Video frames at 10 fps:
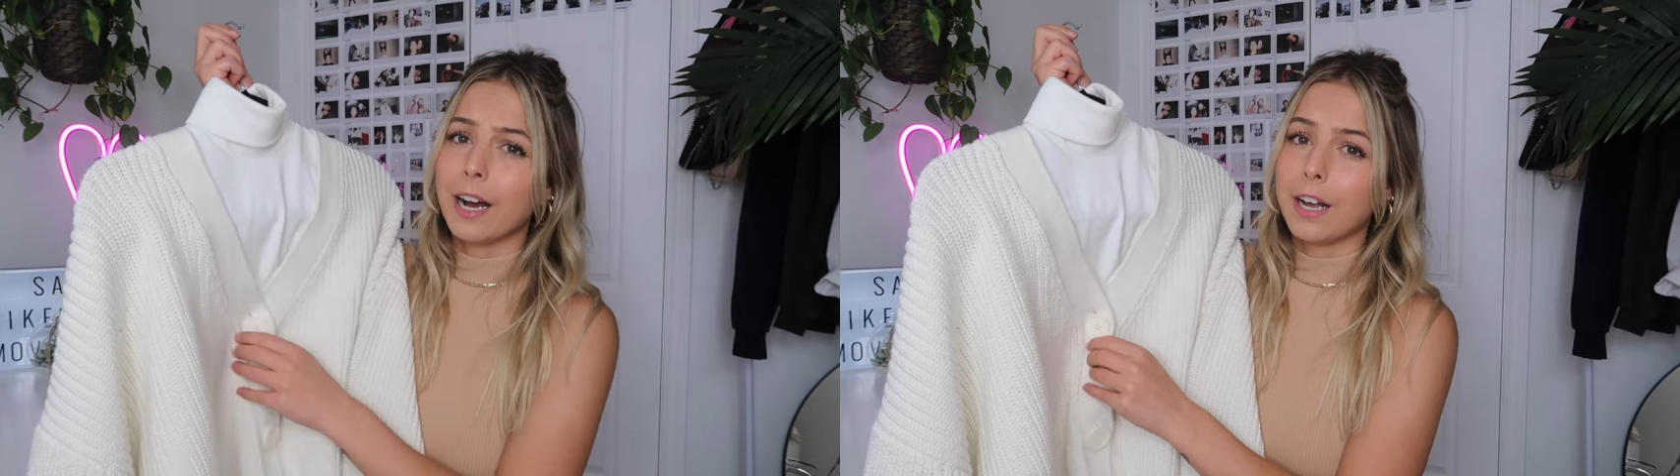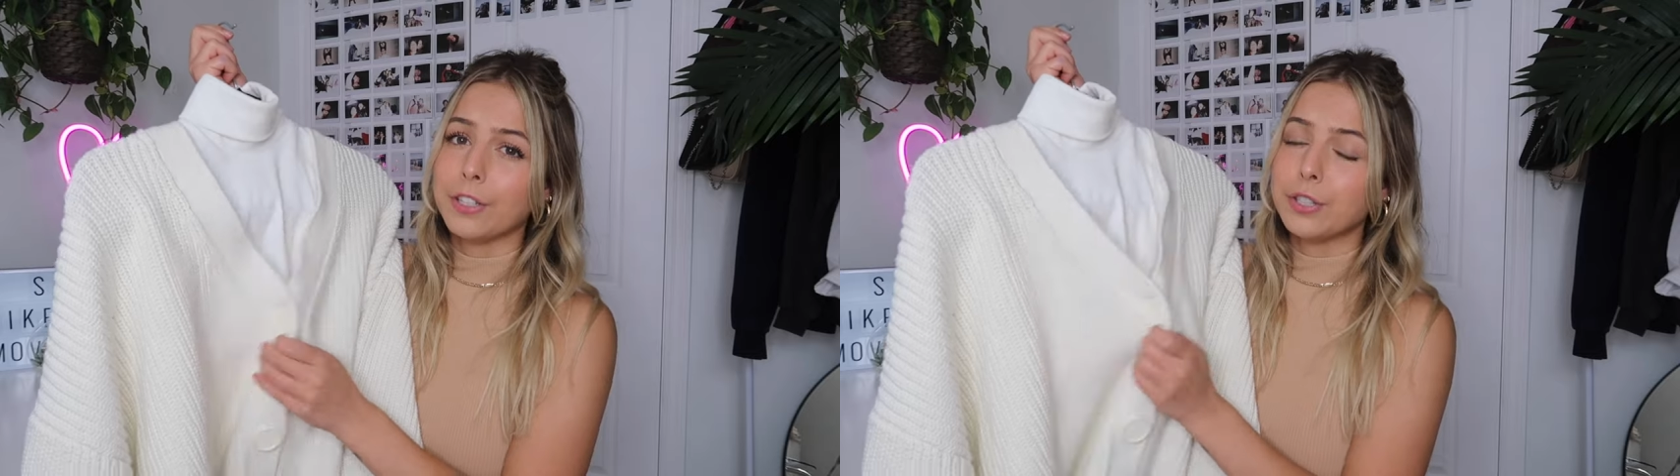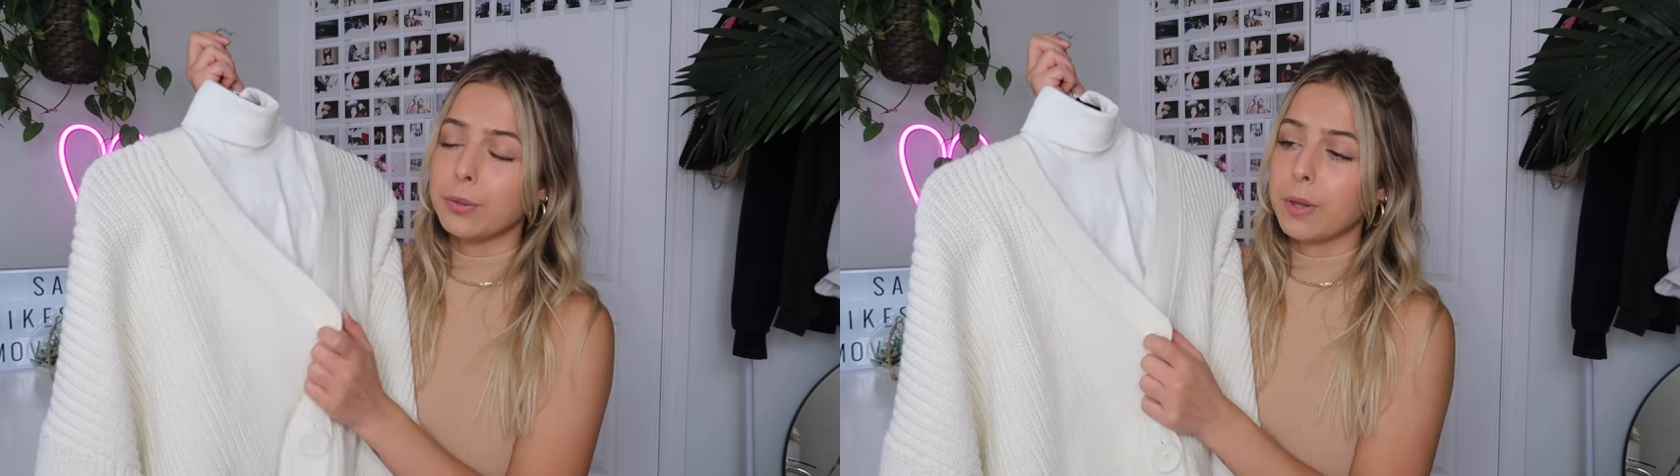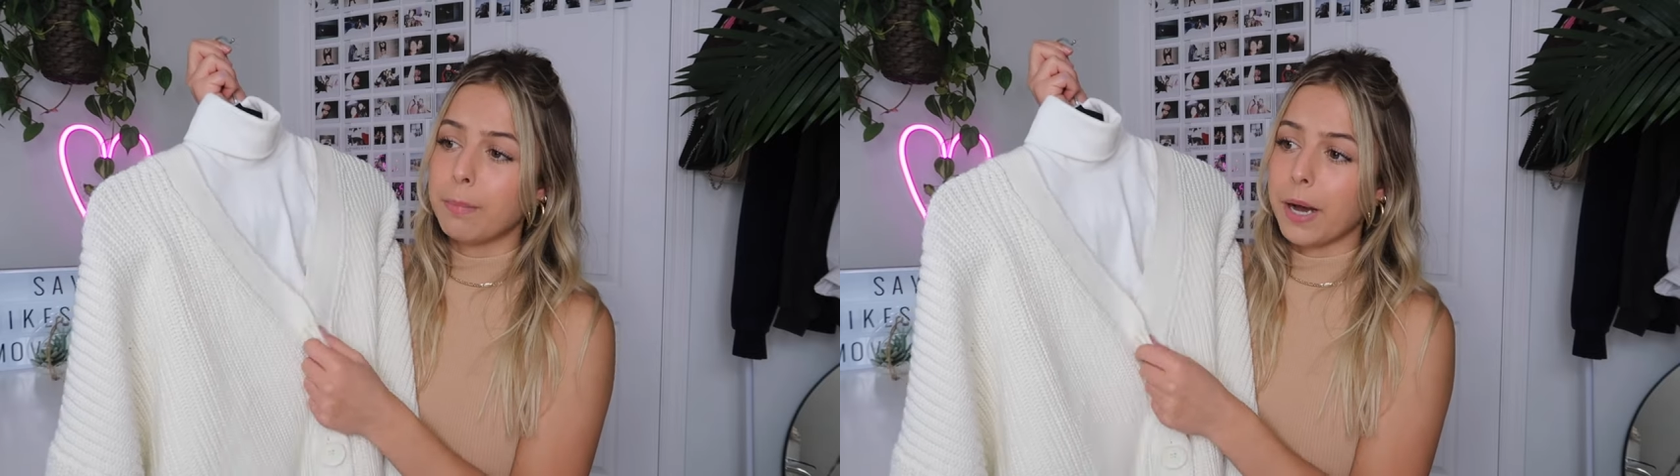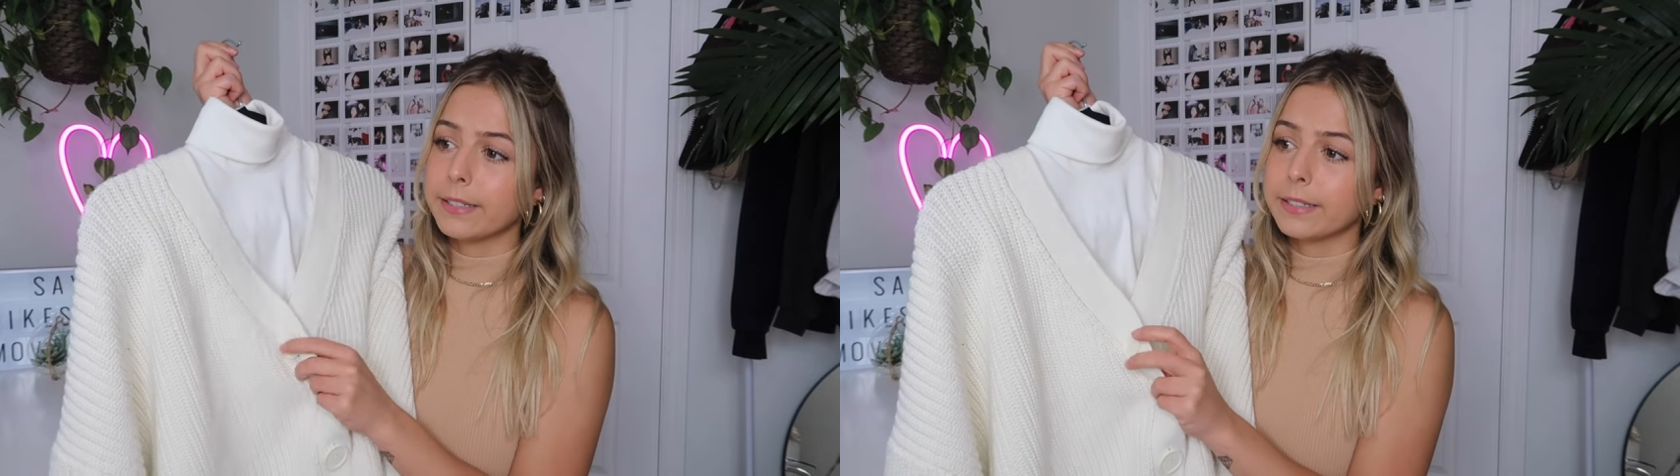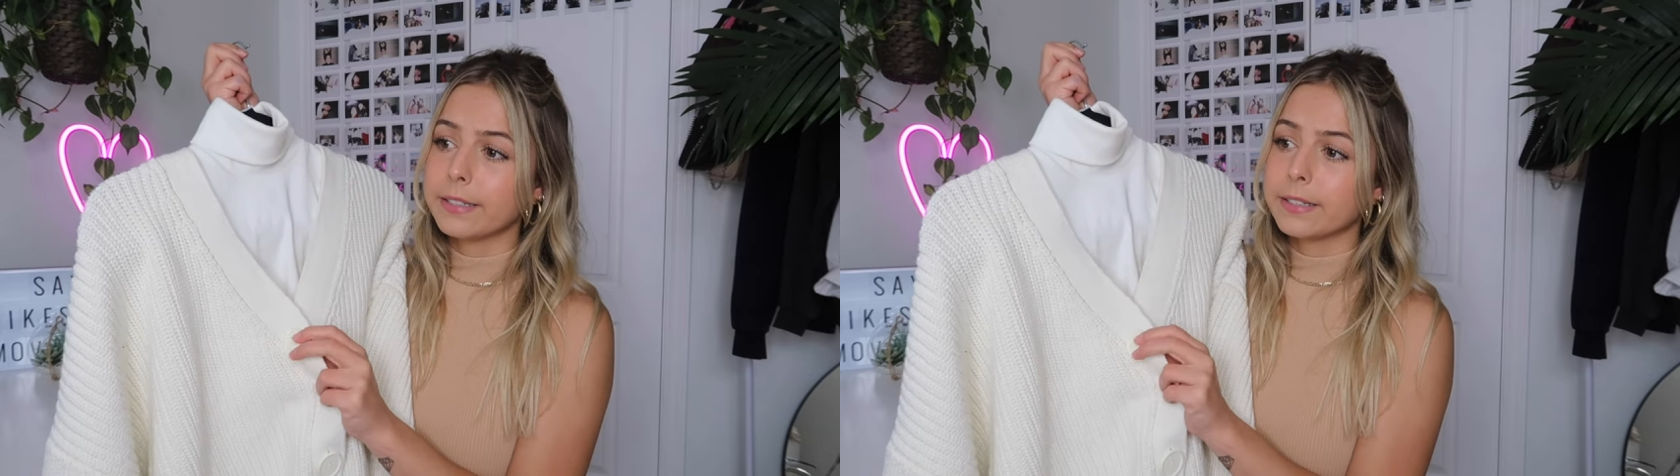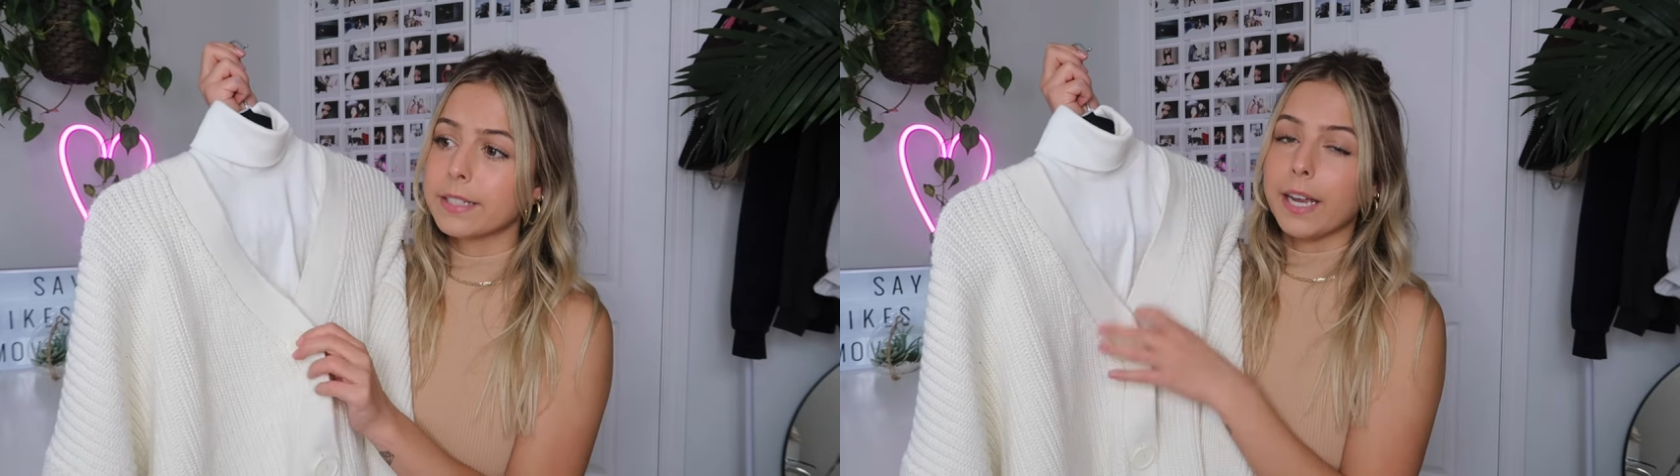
undo the buttons